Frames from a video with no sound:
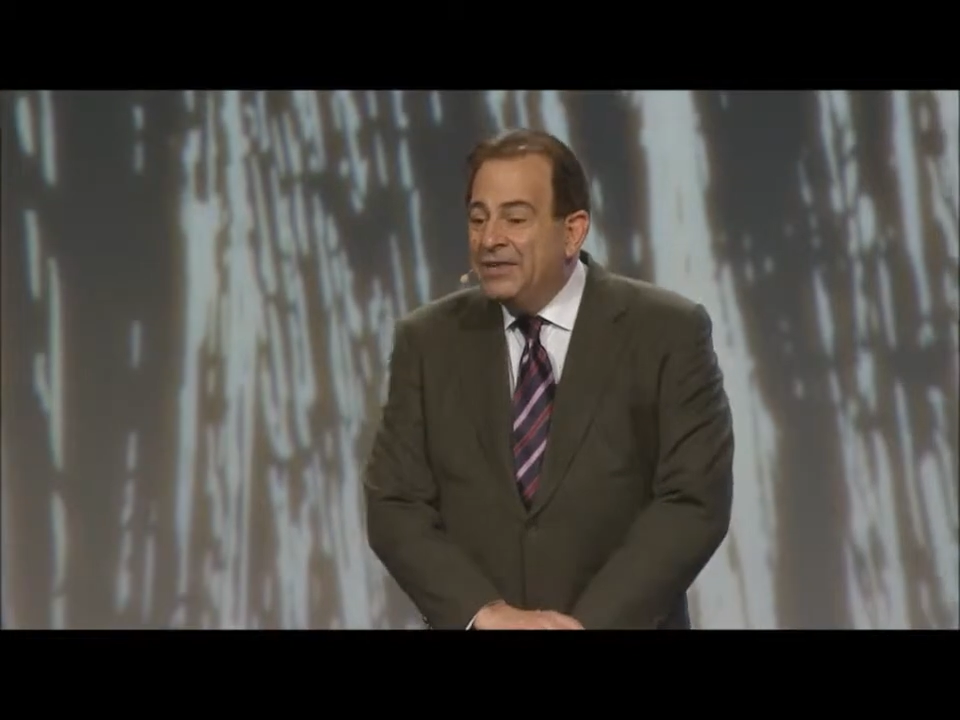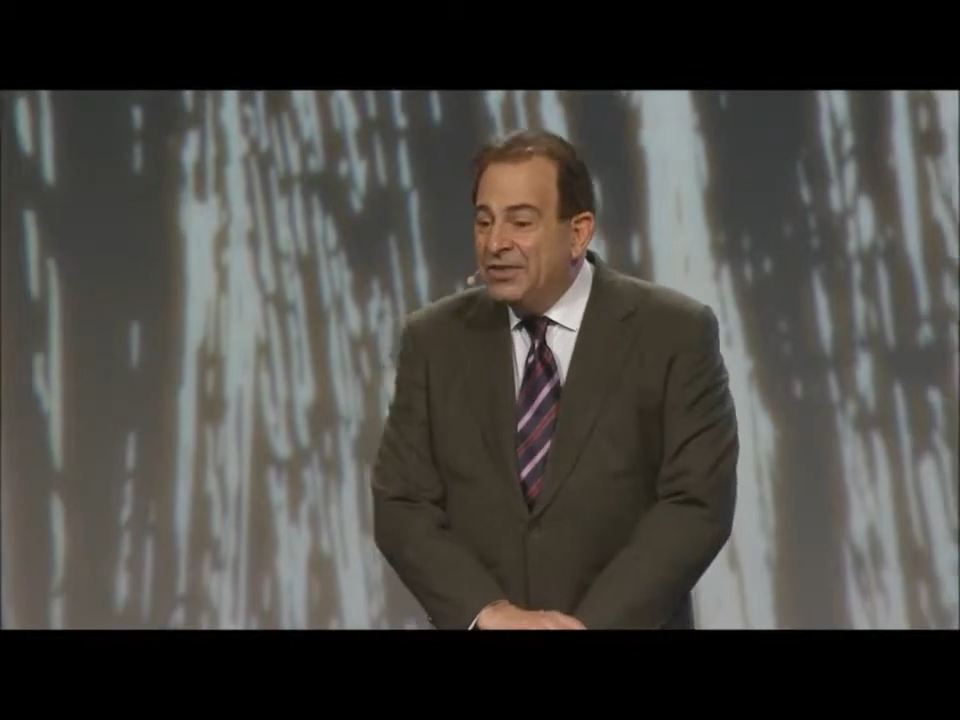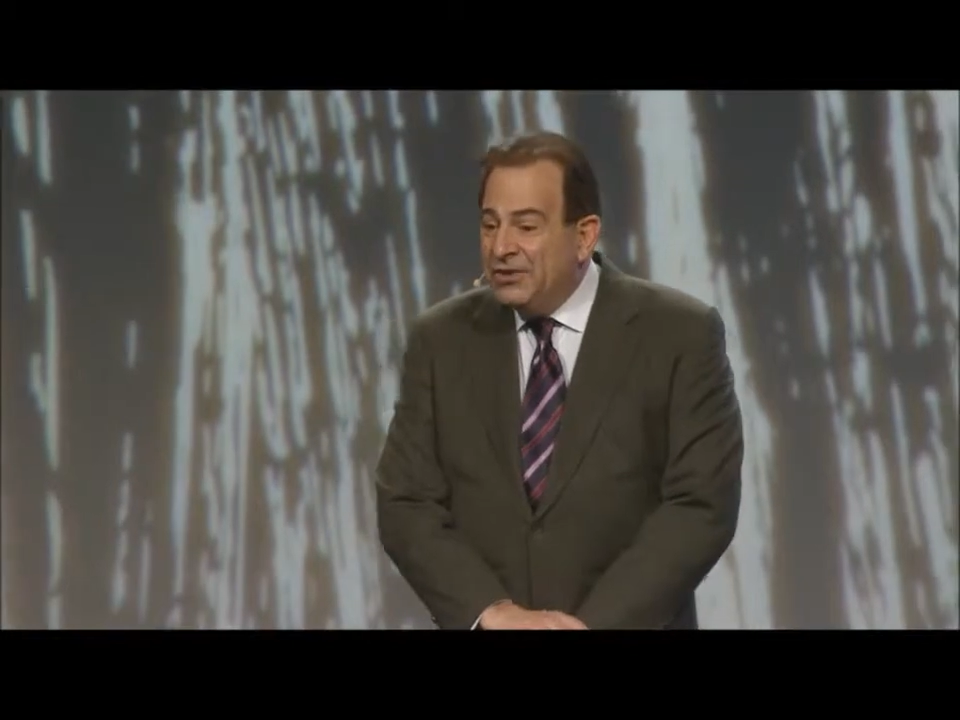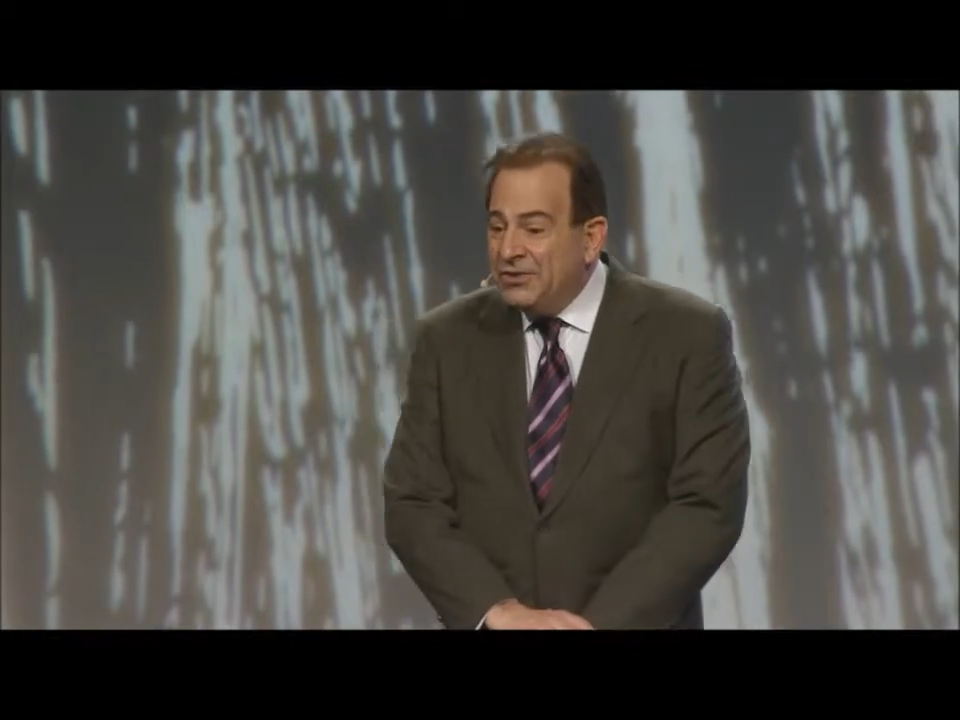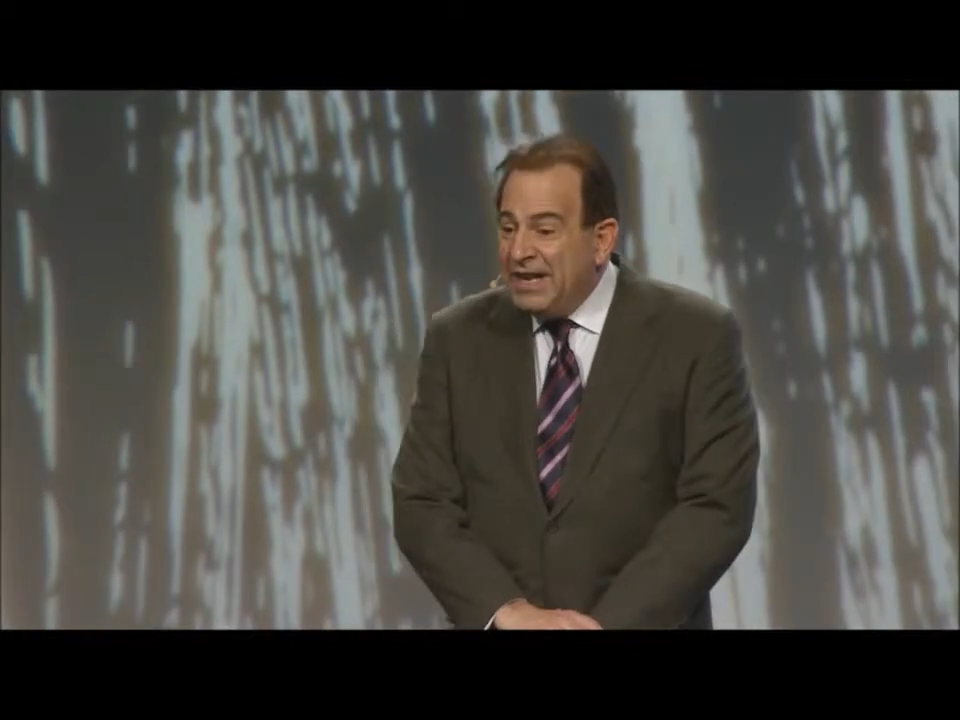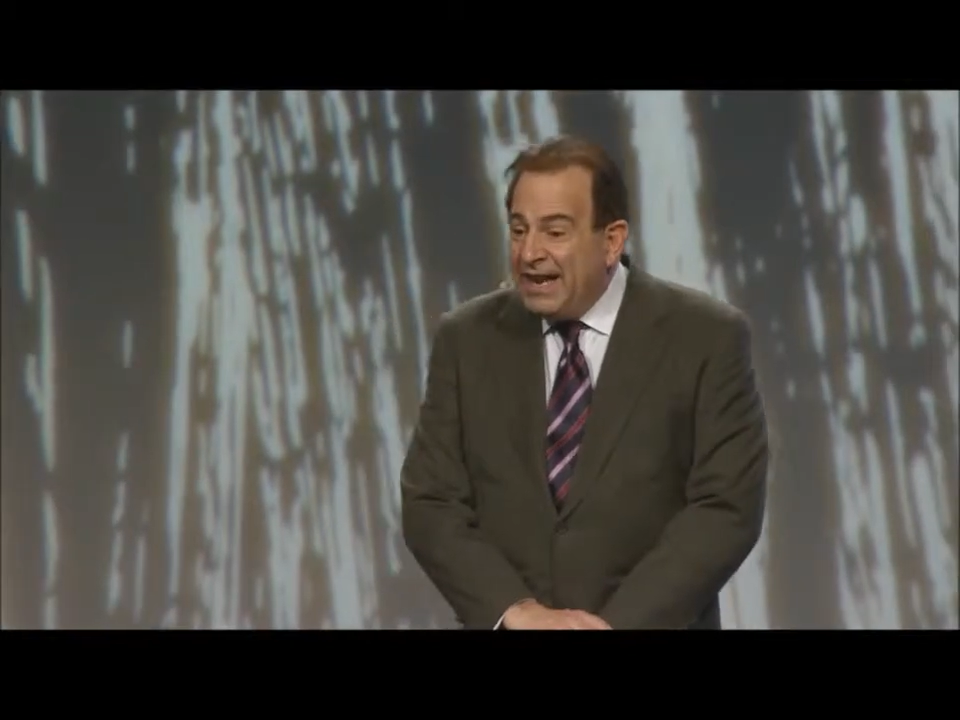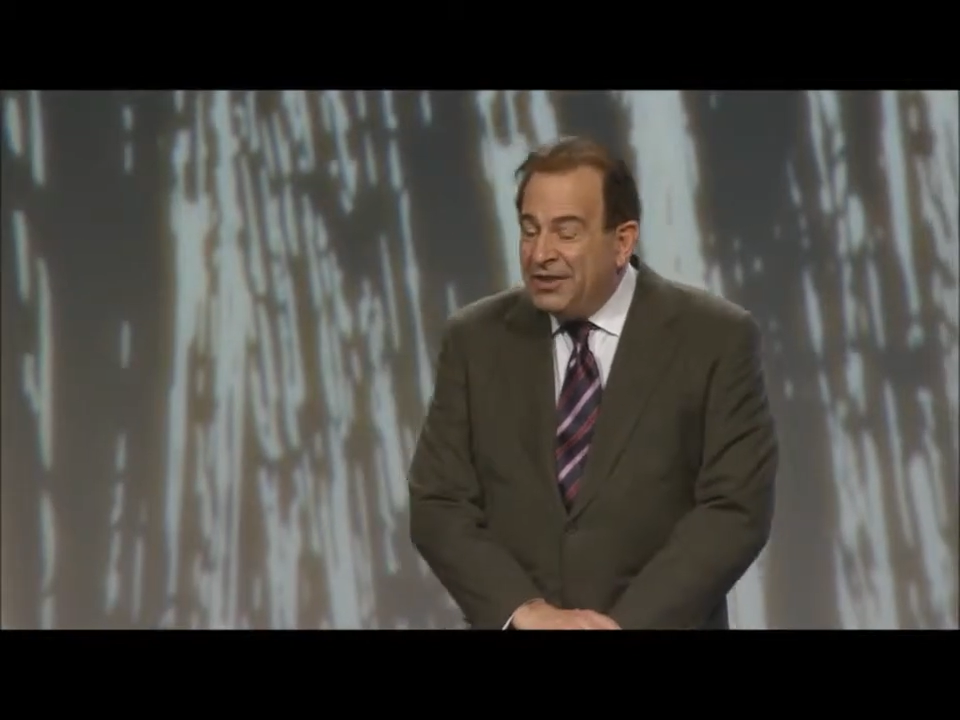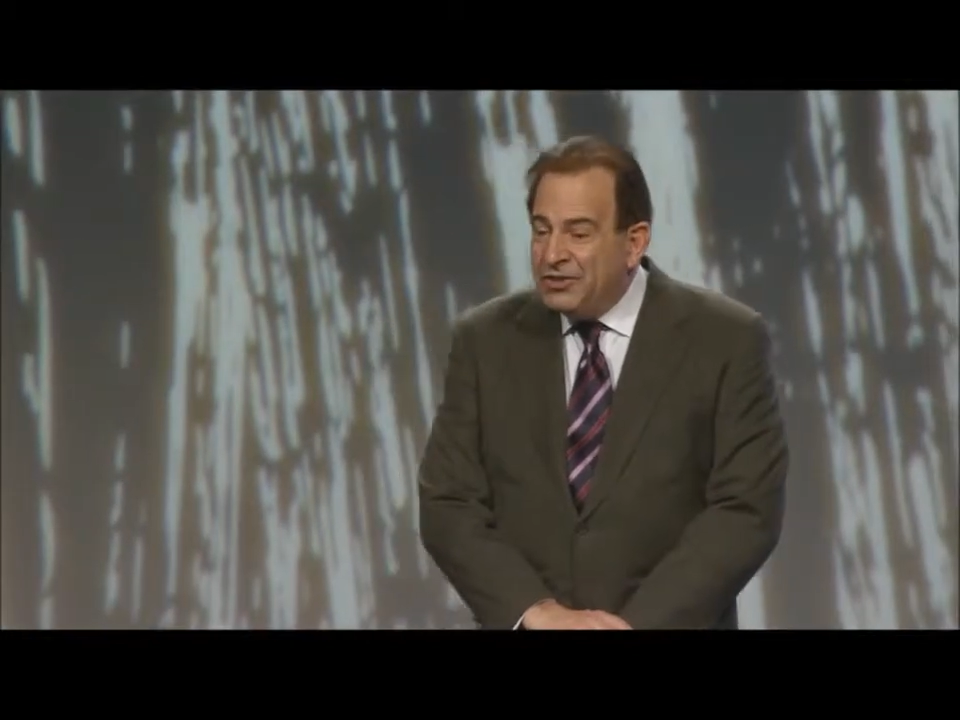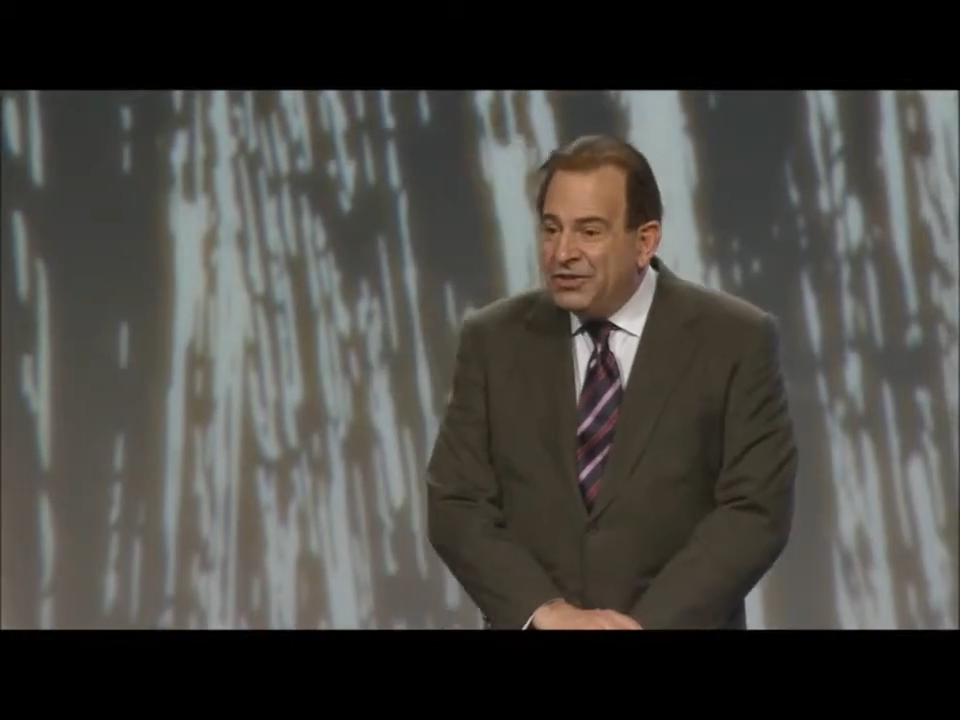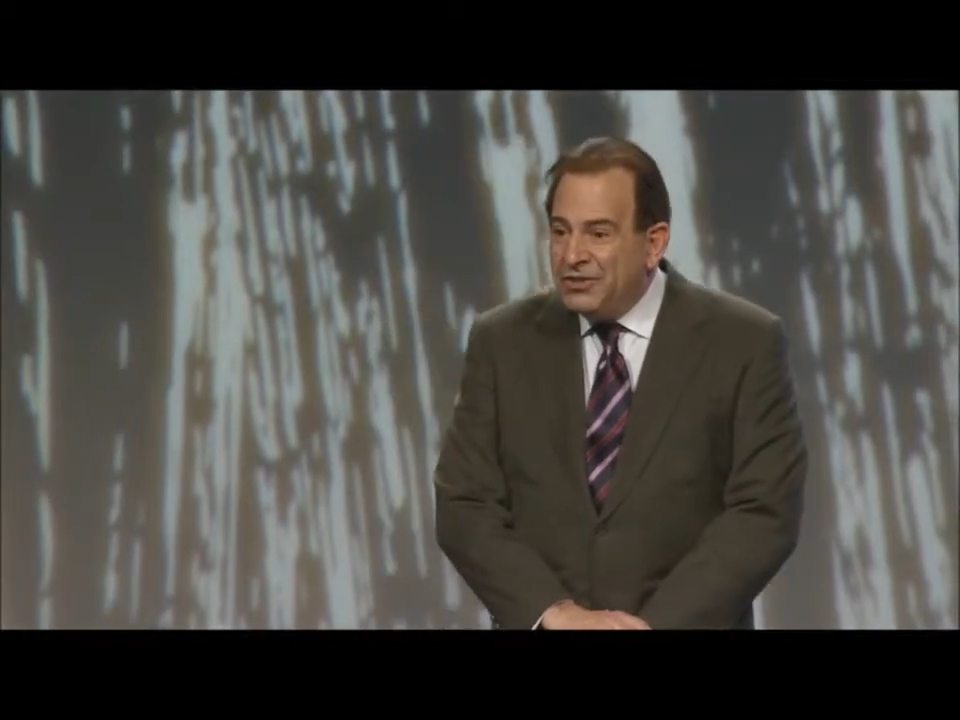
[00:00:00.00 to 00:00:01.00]

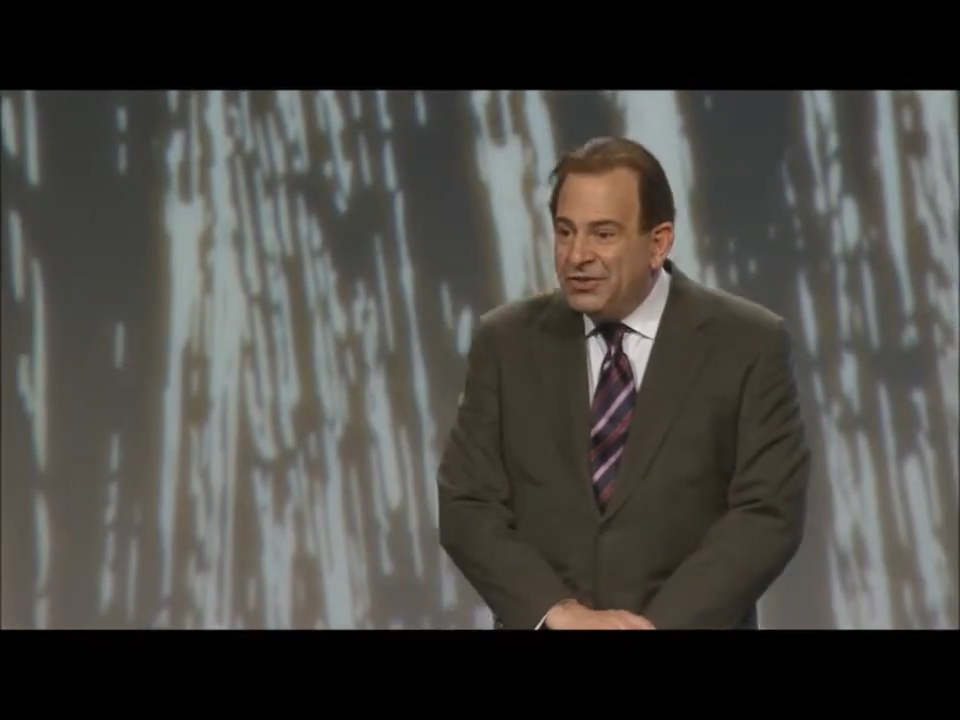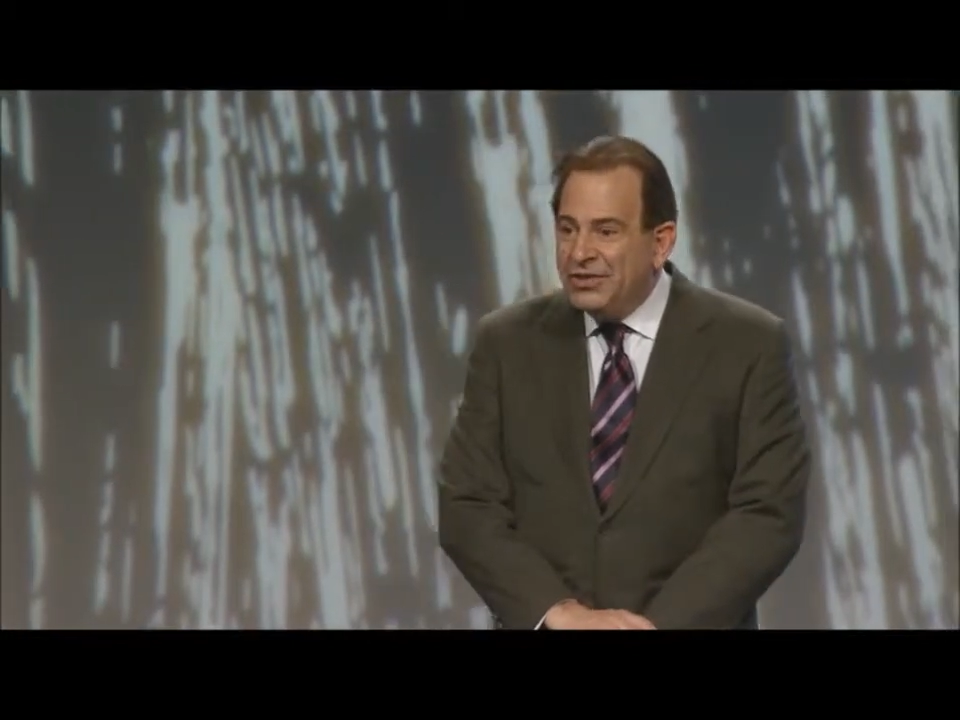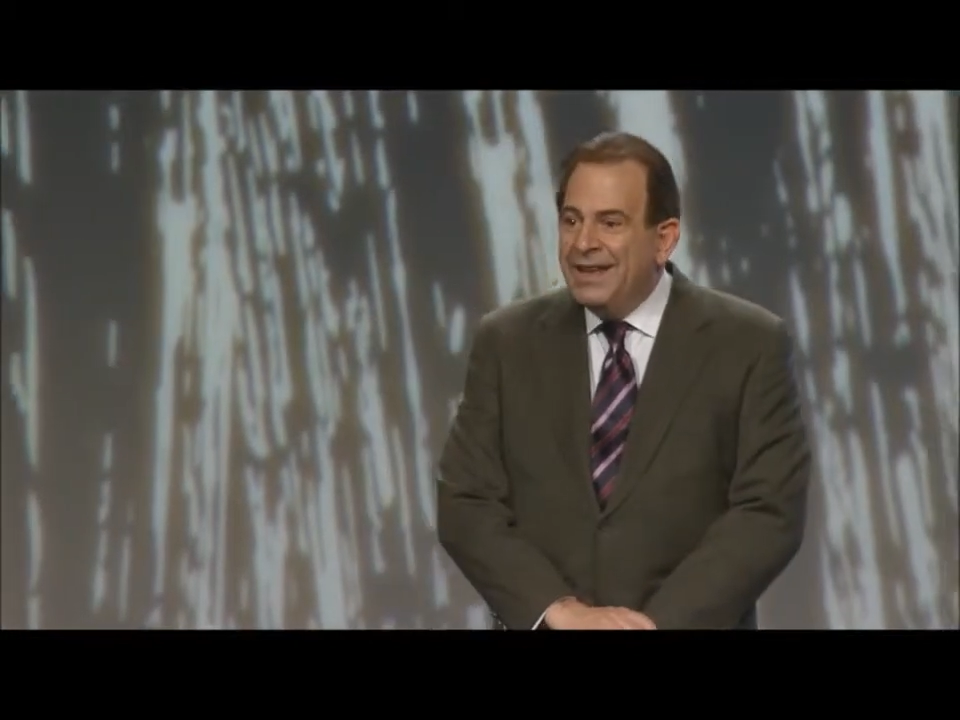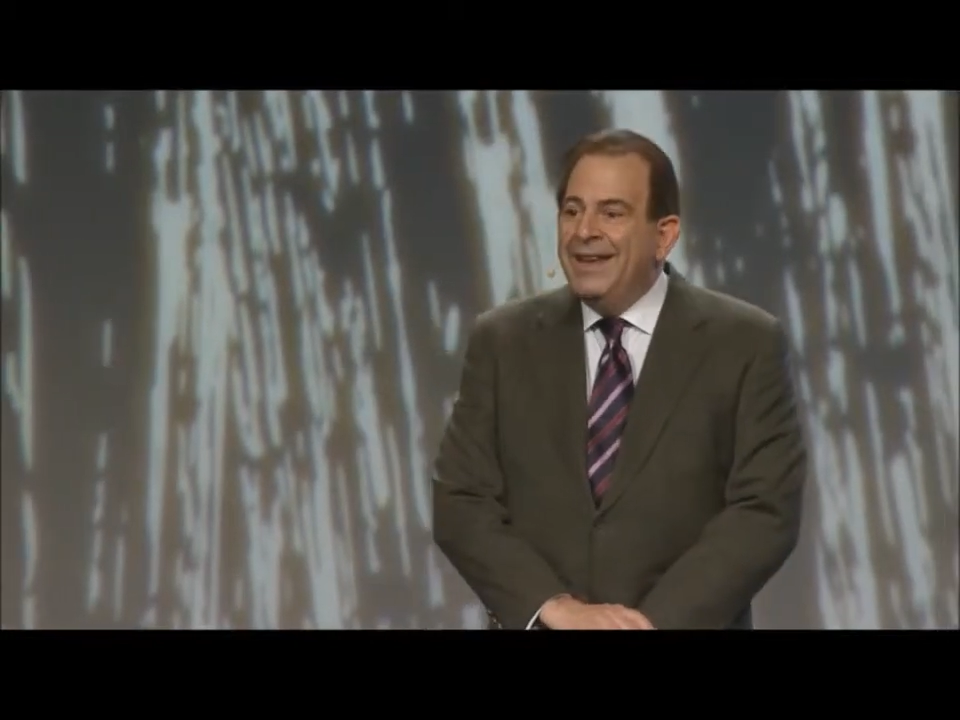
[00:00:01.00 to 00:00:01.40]
associations.